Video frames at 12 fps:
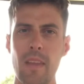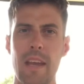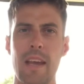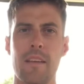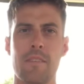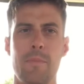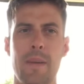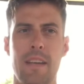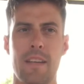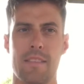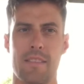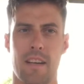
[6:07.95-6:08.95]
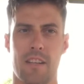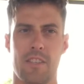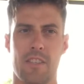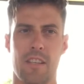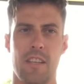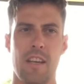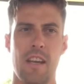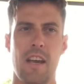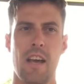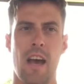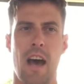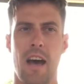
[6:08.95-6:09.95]
Now, speaking of suction,
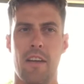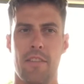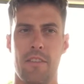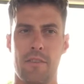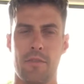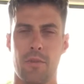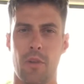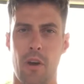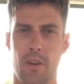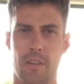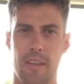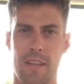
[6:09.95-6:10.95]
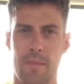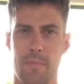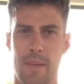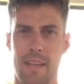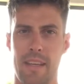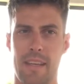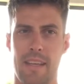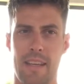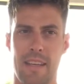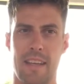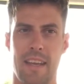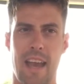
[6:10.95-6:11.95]
this will only be
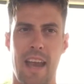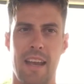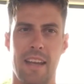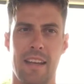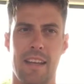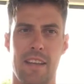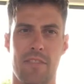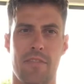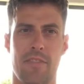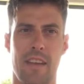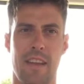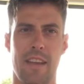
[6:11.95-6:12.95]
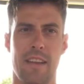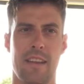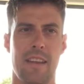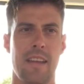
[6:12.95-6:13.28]
indicated if an